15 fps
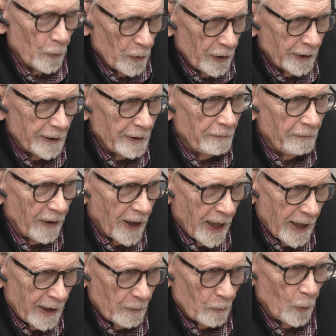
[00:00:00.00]
really
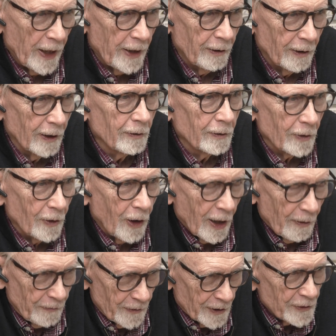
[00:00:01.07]
fine wet hulled
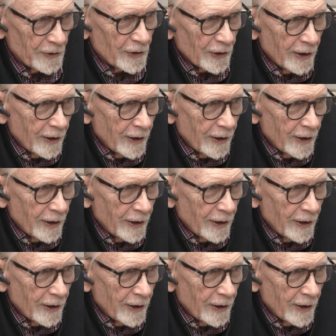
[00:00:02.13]
coffees,